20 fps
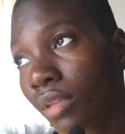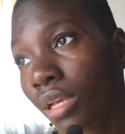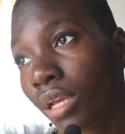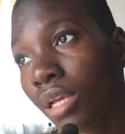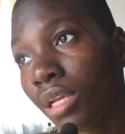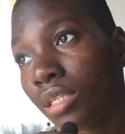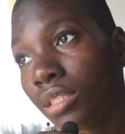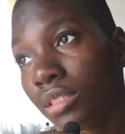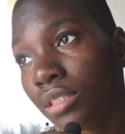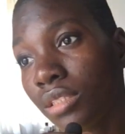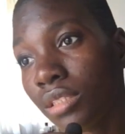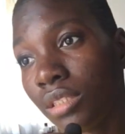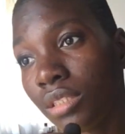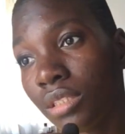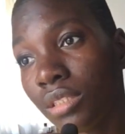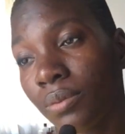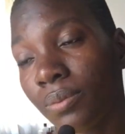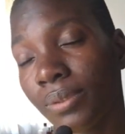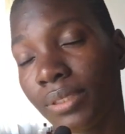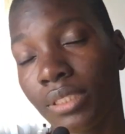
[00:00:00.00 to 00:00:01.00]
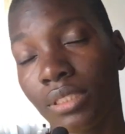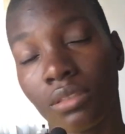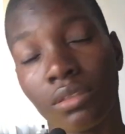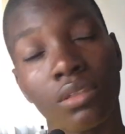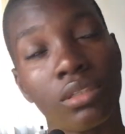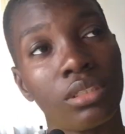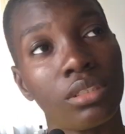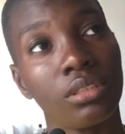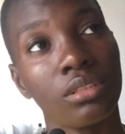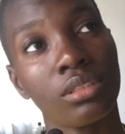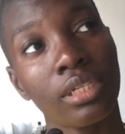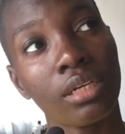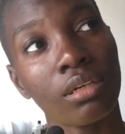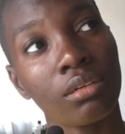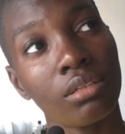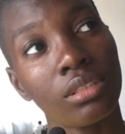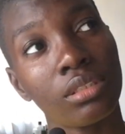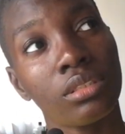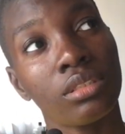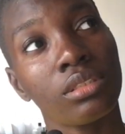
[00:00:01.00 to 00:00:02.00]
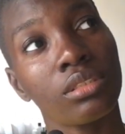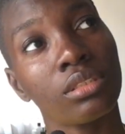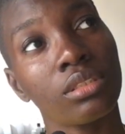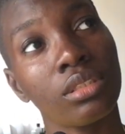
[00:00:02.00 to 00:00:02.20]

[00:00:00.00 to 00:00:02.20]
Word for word: The what do they call it? Should I call it?